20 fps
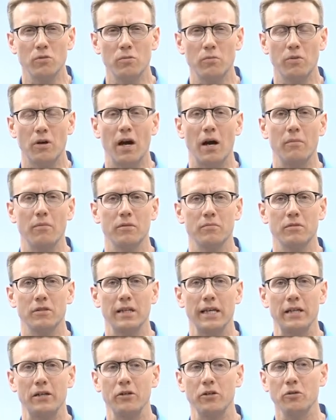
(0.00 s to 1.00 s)
problems
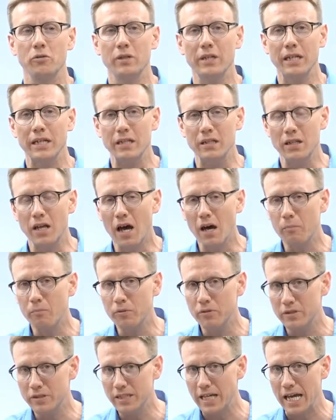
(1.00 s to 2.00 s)
later. You cannot
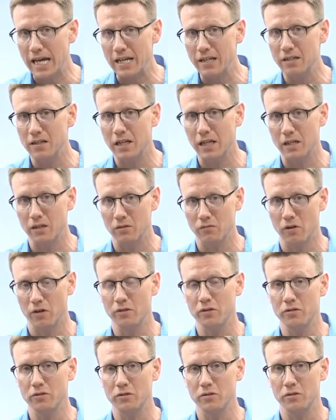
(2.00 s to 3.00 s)
pretend like you've
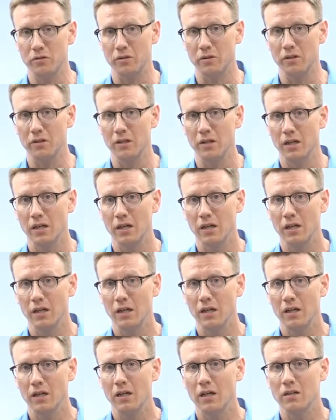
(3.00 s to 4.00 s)
understood
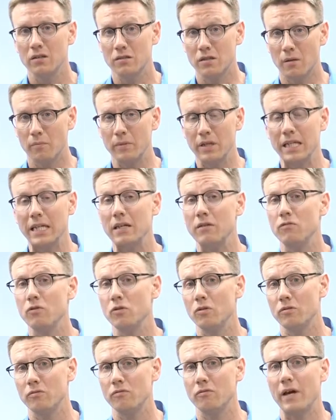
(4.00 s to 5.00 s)
something if you
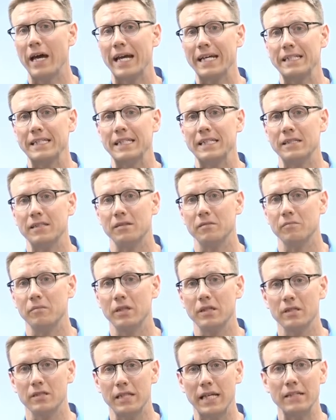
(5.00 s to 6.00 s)
in fact didn't,
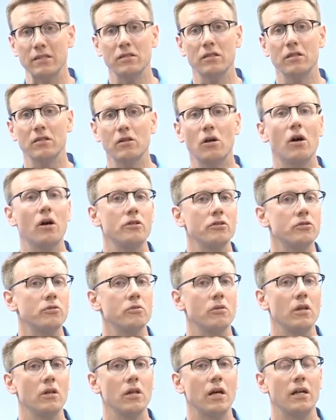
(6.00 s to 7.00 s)
because that's going to cause you
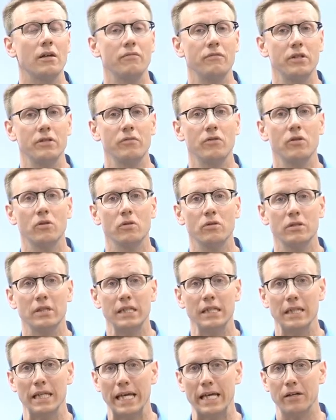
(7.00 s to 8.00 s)
a lot of
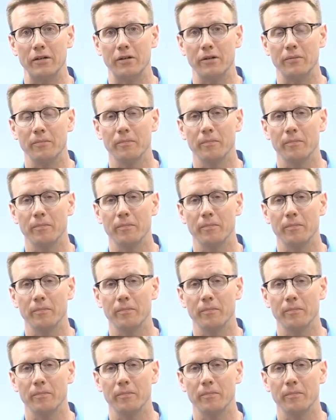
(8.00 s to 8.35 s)
difficulty later.